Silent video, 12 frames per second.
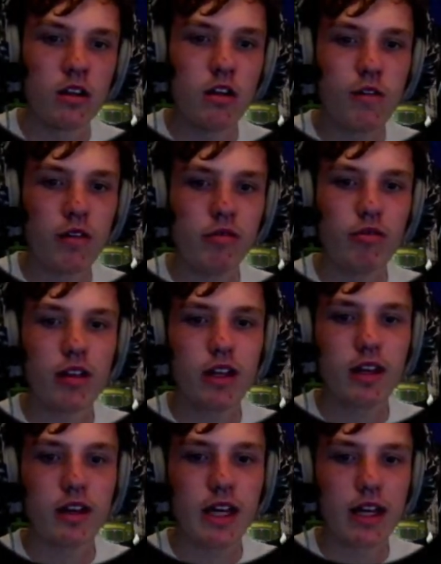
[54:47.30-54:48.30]
Do you think we
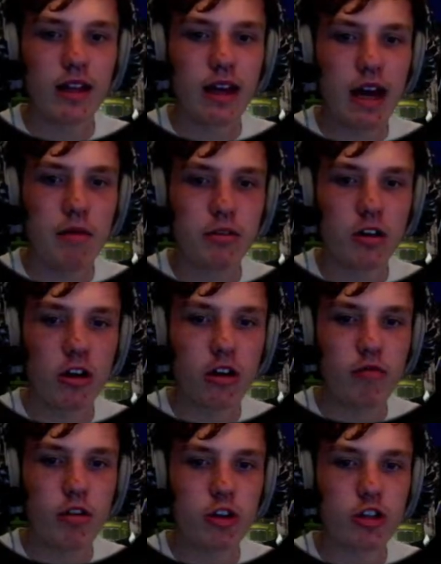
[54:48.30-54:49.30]
will get the cab
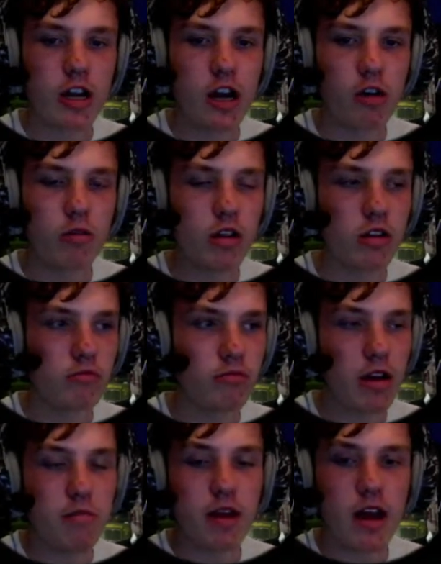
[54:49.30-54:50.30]
car in rush hour?
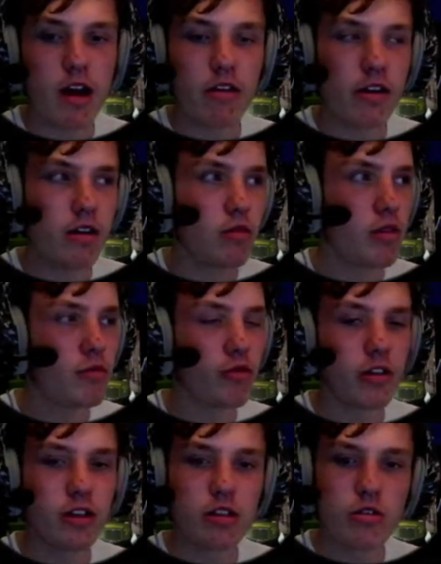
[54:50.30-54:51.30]
Maybe, Harry. I'm
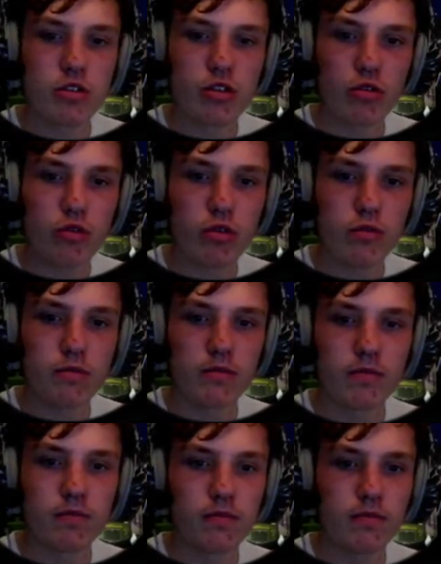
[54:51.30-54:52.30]
not really too sure.
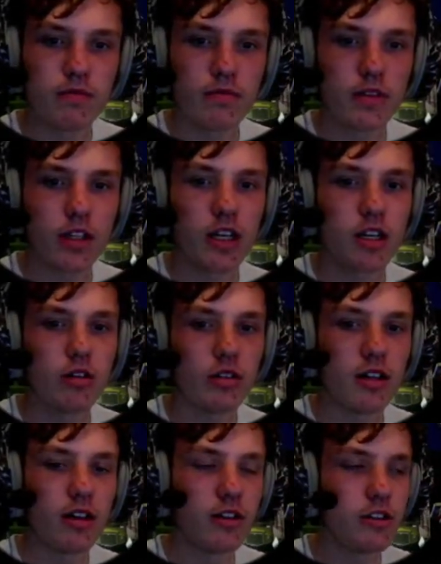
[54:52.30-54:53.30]
The good
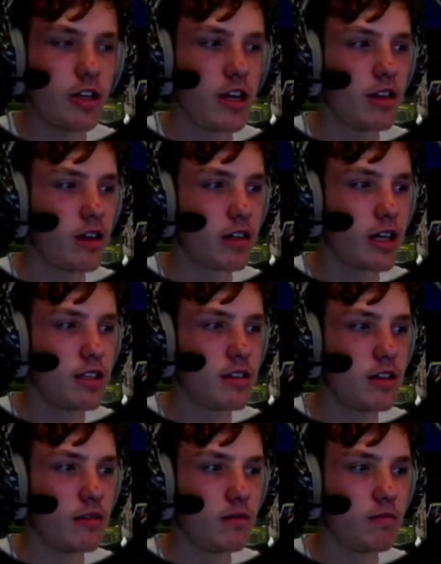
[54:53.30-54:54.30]
old Chair
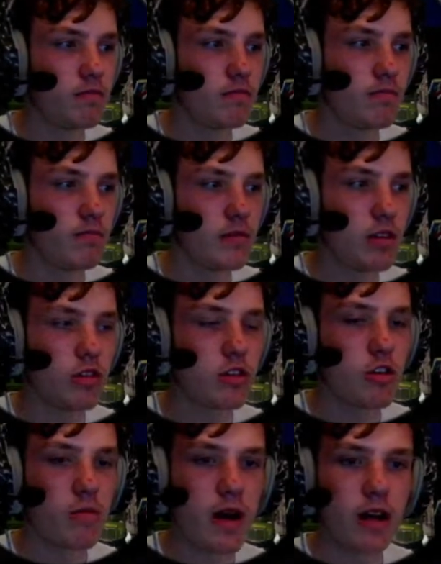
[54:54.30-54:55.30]
Duckington. It's not
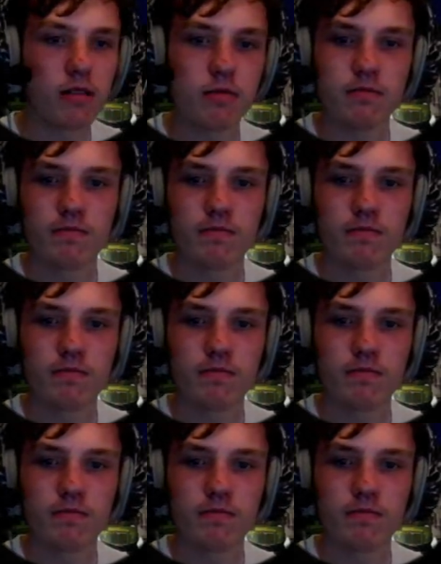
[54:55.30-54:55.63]
too bad.